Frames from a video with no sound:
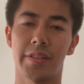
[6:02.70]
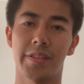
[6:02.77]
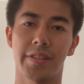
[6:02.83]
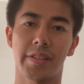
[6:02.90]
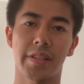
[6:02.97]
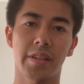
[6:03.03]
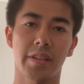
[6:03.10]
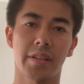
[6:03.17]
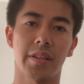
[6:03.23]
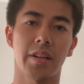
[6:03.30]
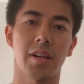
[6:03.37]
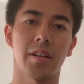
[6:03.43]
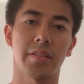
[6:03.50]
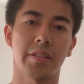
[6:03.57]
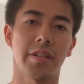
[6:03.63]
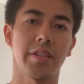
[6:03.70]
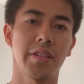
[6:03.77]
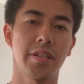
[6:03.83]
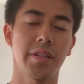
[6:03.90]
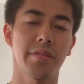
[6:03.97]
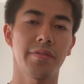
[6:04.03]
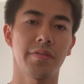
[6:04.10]
the second
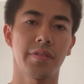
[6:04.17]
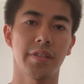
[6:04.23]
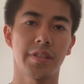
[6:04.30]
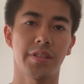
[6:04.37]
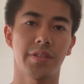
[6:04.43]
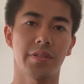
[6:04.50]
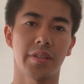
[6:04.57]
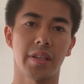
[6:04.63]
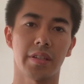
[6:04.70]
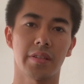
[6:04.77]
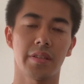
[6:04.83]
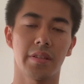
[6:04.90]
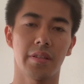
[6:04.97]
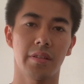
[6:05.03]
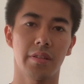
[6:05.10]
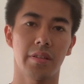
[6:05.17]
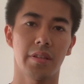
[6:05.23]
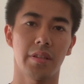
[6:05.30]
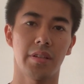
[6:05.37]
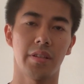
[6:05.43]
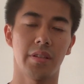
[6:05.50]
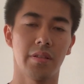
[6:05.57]
alternative is to get
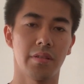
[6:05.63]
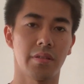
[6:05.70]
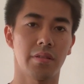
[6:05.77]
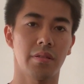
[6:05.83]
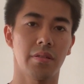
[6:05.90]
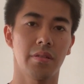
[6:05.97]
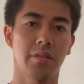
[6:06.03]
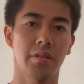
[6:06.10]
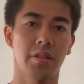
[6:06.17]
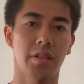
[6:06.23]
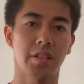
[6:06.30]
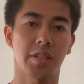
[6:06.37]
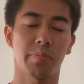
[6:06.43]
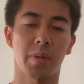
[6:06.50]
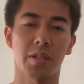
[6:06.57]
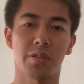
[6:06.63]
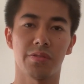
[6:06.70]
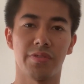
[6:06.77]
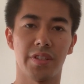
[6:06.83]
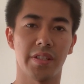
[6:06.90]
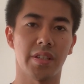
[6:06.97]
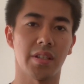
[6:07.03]
either a spouse
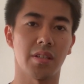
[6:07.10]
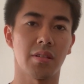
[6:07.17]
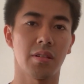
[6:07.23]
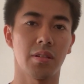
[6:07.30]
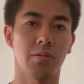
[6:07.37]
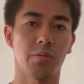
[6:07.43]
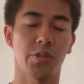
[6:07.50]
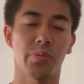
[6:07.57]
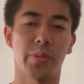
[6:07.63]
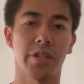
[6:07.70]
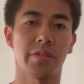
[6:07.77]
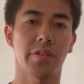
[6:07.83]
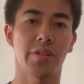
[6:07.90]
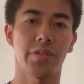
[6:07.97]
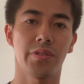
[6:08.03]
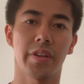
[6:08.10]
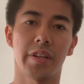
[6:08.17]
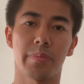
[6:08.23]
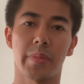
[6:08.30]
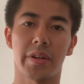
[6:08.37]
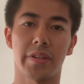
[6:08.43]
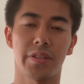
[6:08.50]
visa, which means you get
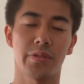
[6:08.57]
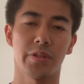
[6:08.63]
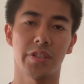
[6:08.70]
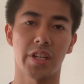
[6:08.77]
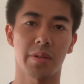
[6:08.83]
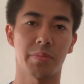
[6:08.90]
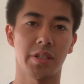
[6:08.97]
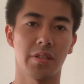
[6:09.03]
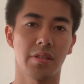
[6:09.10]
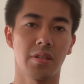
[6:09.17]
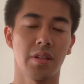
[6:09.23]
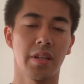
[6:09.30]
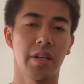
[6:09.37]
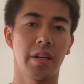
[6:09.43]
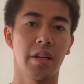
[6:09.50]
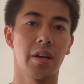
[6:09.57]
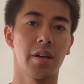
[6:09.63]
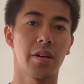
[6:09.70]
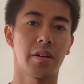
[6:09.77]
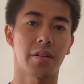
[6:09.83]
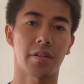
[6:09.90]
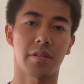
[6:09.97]
married to a Japanese,
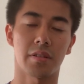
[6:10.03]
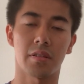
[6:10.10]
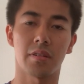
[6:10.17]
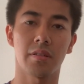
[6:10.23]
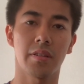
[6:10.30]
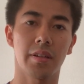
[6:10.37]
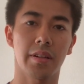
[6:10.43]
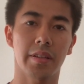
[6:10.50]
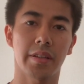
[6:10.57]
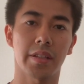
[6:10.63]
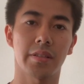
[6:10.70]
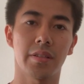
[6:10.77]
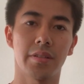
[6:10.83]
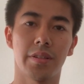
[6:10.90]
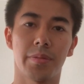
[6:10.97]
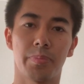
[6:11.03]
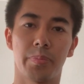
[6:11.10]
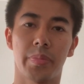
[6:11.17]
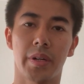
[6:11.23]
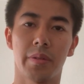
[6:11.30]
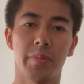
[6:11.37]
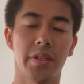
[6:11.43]
or get the
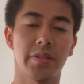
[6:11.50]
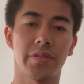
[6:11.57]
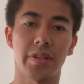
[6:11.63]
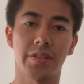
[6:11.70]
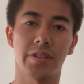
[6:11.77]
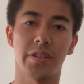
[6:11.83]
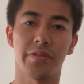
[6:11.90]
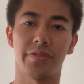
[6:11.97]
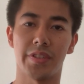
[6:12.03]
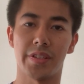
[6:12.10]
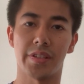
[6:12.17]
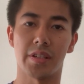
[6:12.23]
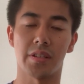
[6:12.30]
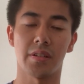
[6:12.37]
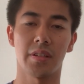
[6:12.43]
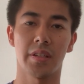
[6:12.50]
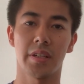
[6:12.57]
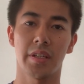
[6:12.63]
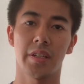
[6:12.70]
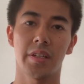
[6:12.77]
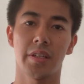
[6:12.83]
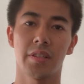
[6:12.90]
permanent resident visa.
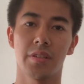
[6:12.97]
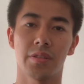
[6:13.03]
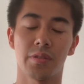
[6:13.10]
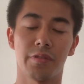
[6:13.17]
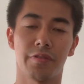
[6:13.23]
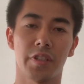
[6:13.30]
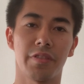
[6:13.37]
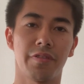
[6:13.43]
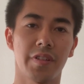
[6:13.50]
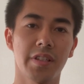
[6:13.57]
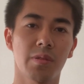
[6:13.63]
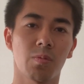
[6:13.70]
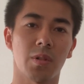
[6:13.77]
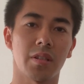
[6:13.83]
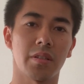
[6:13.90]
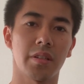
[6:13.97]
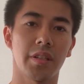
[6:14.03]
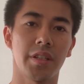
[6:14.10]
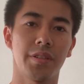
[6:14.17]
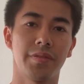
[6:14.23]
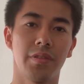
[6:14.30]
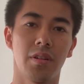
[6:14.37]
So for the first one,
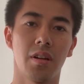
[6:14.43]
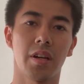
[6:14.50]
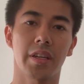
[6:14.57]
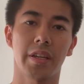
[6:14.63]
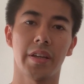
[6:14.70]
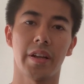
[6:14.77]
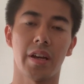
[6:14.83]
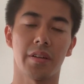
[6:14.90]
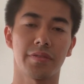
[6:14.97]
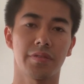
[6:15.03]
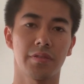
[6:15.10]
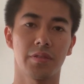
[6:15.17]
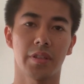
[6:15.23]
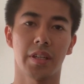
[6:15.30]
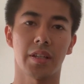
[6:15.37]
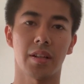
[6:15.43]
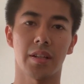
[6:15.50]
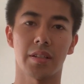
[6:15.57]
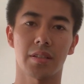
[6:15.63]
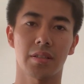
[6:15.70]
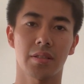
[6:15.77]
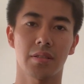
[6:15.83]
if you're lucky enough to get like,